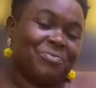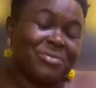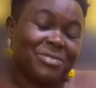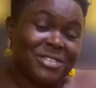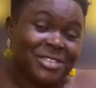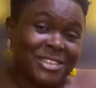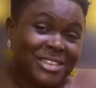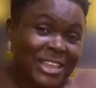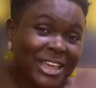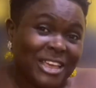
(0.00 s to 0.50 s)

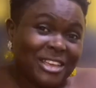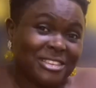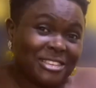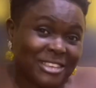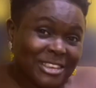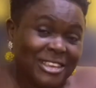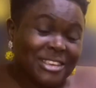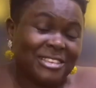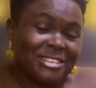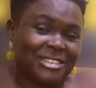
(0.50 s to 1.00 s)

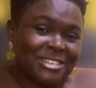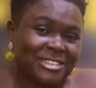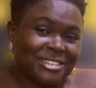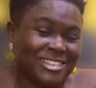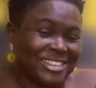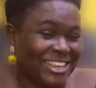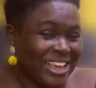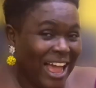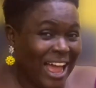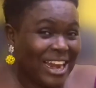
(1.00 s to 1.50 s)
This is
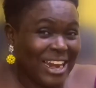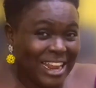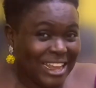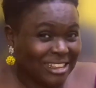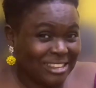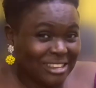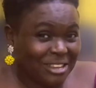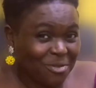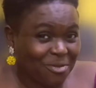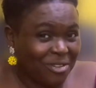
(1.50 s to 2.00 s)
their
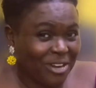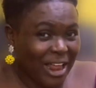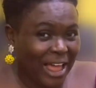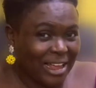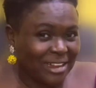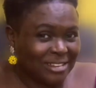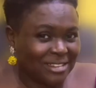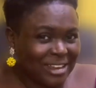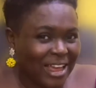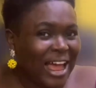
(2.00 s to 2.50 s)
native
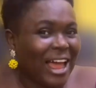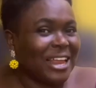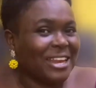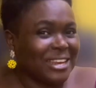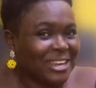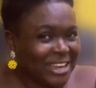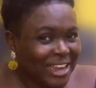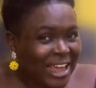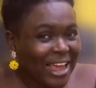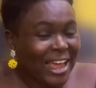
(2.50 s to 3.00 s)
land
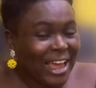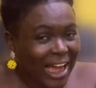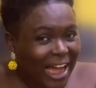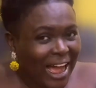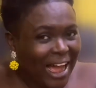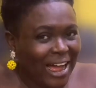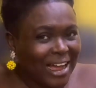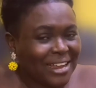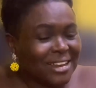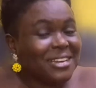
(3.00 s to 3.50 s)
and they
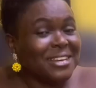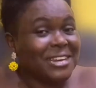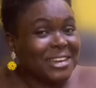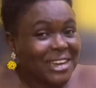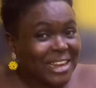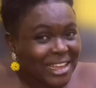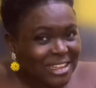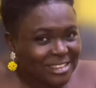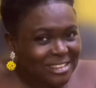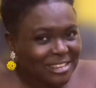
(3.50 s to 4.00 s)
are
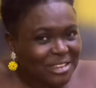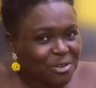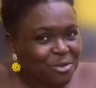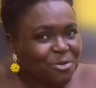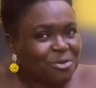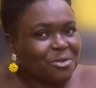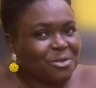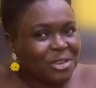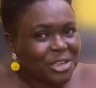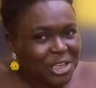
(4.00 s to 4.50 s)

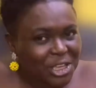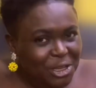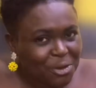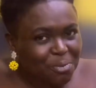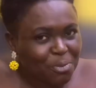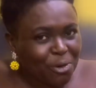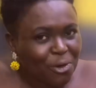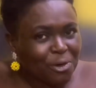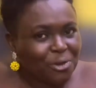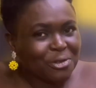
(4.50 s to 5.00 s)
native
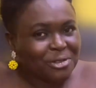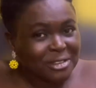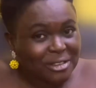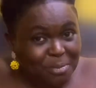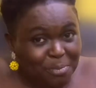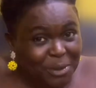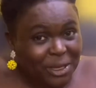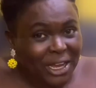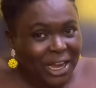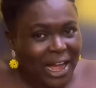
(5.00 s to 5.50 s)
Igbo
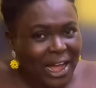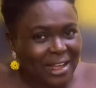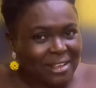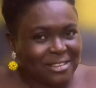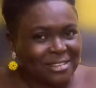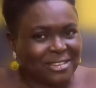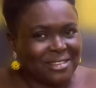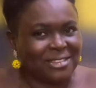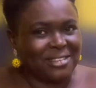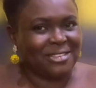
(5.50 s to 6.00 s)

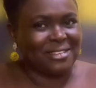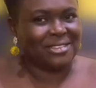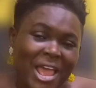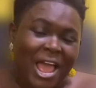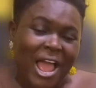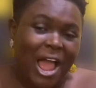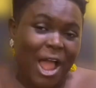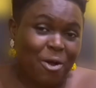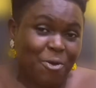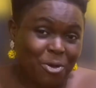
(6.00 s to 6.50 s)
speakers.
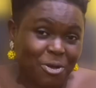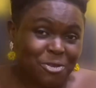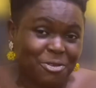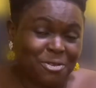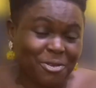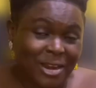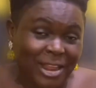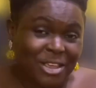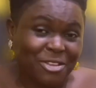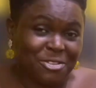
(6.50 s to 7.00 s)
I want
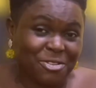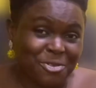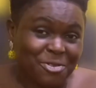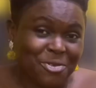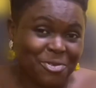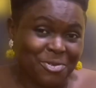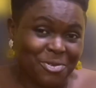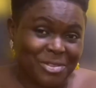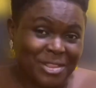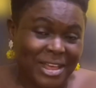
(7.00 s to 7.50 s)
to let you
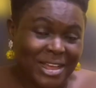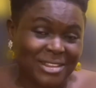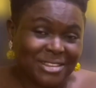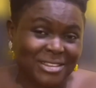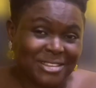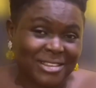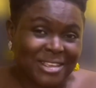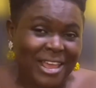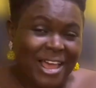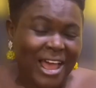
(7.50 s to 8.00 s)
know that
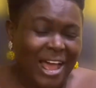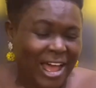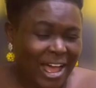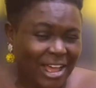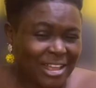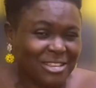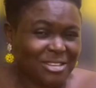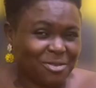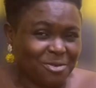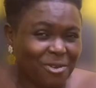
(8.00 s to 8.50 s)

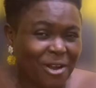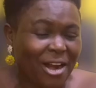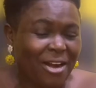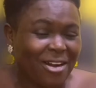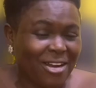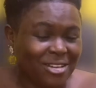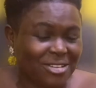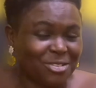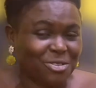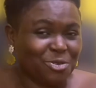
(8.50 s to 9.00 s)
as
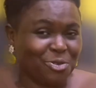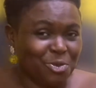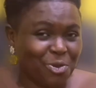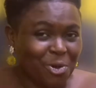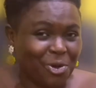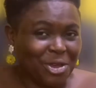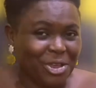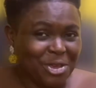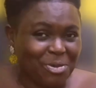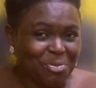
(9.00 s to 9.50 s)
far as
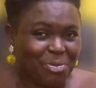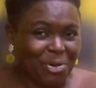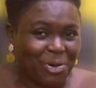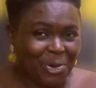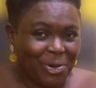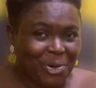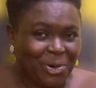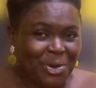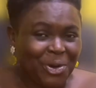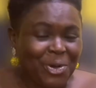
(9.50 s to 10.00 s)
you're
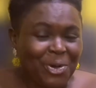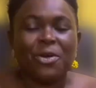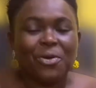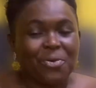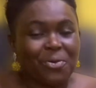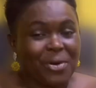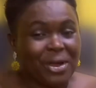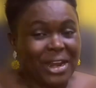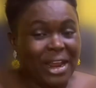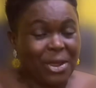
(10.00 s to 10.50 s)
Igbo,
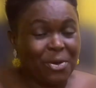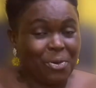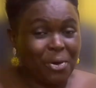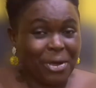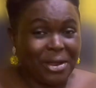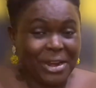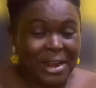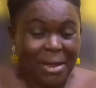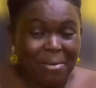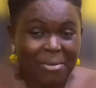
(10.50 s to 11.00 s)
whether
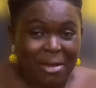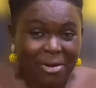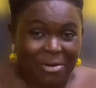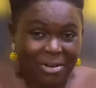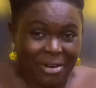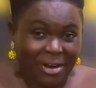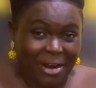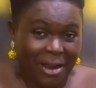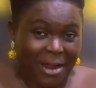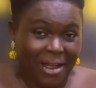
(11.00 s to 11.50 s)
you're in
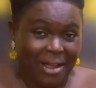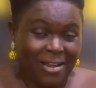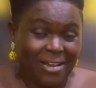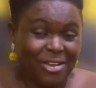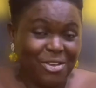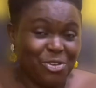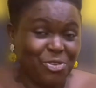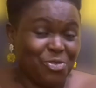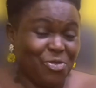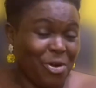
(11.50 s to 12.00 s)
America,
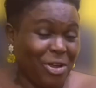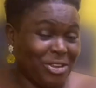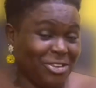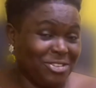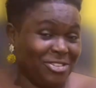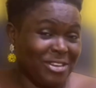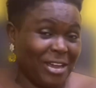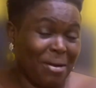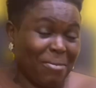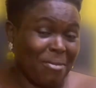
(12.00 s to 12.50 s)
you're
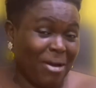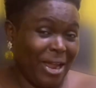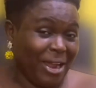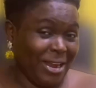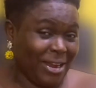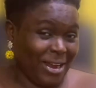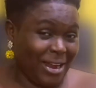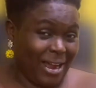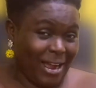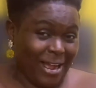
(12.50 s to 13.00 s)
in
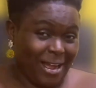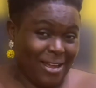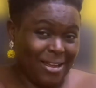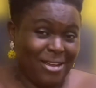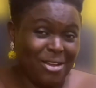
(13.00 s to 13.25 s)
Jamaica,